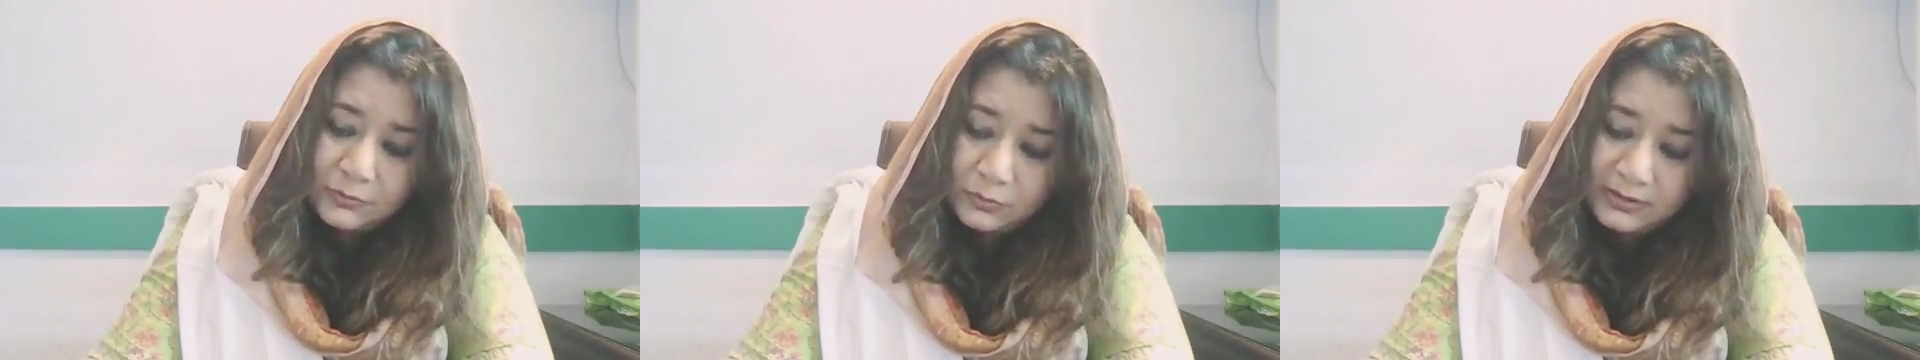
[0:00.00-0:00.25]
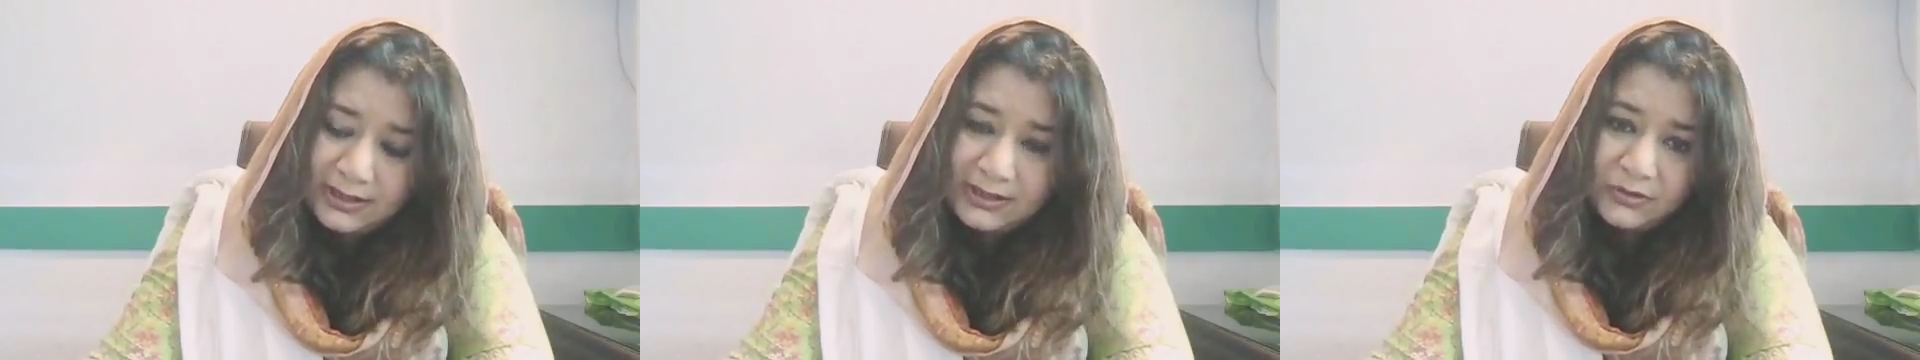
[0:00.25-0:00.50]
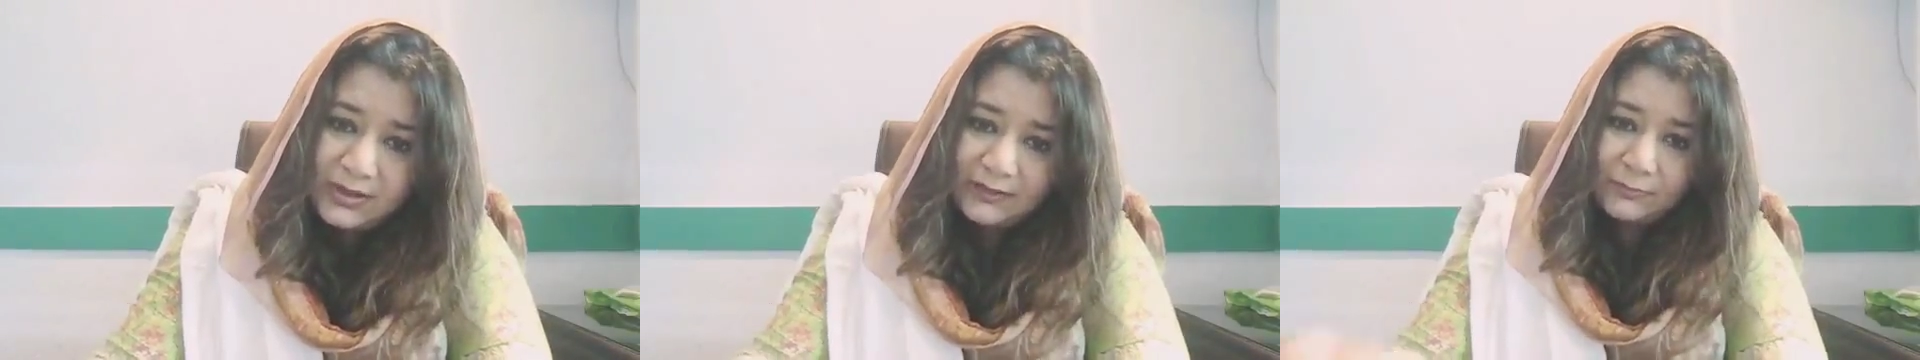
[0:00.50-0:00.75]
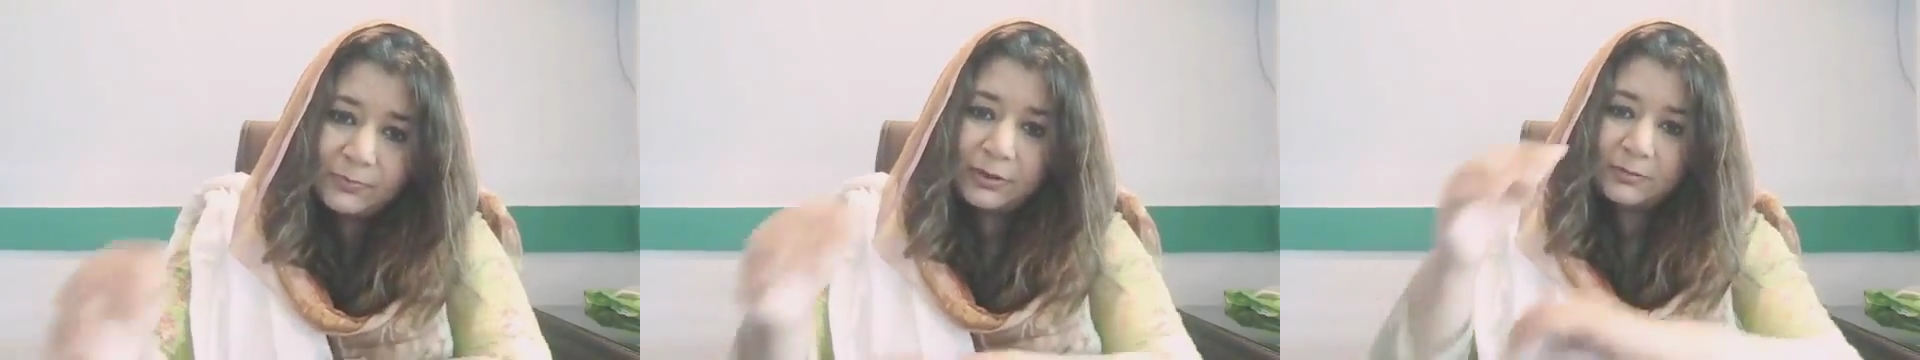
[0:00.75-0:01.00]
okay, you
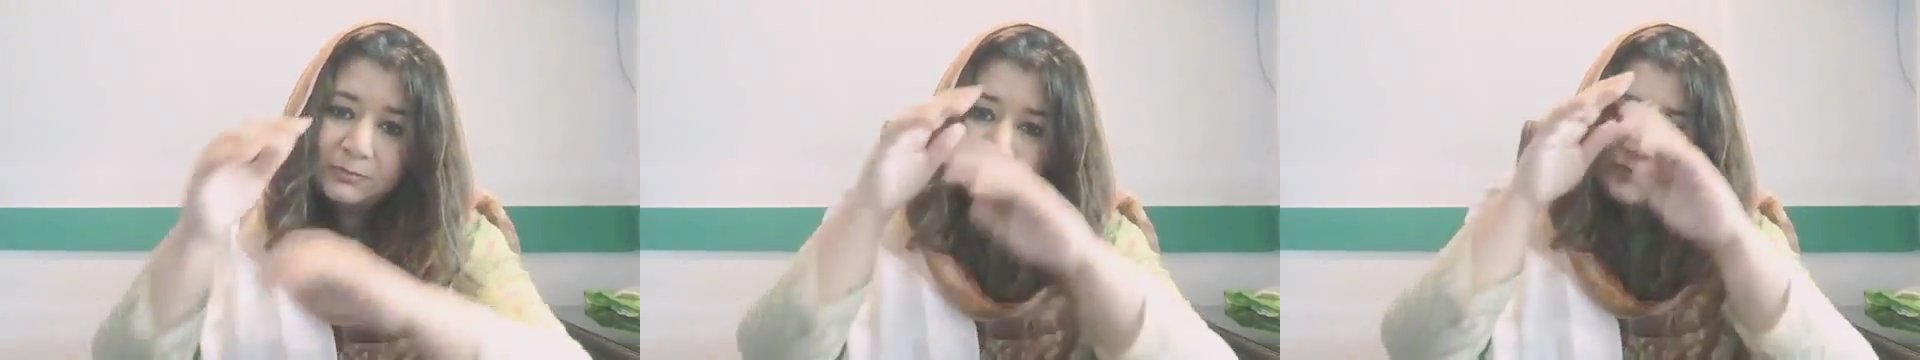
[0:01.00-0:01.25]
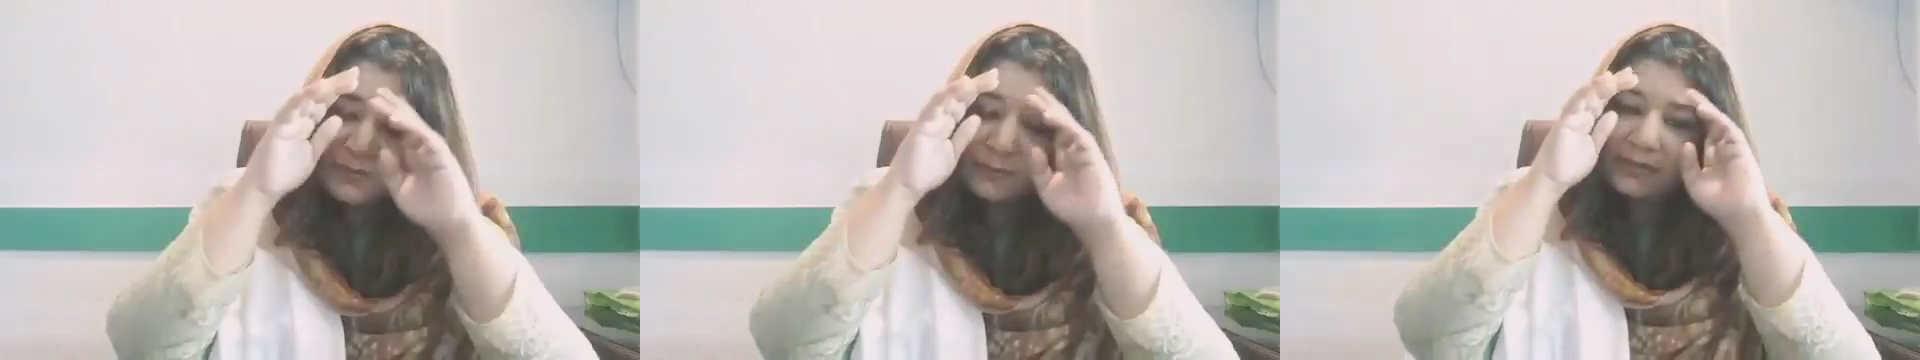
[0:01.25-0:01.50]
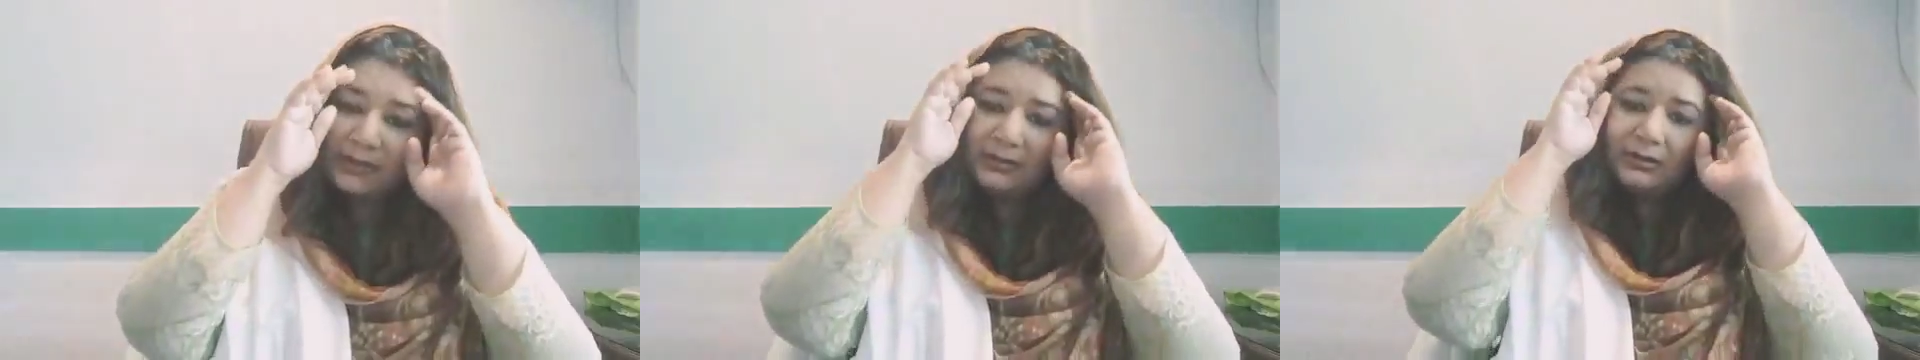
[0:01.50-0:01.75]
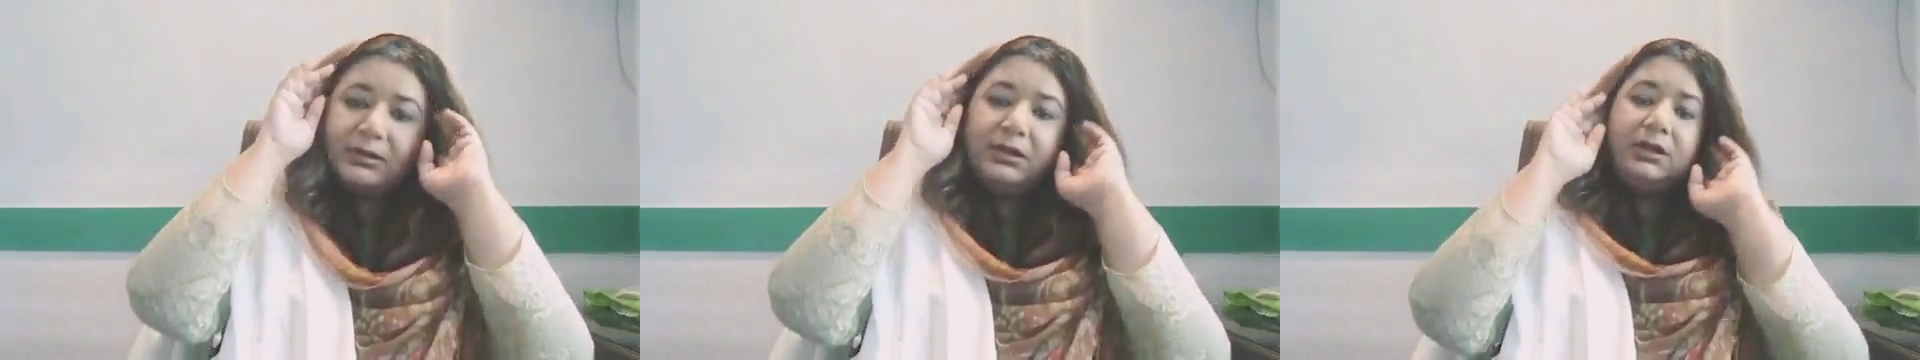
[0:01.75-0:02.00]
have problems with the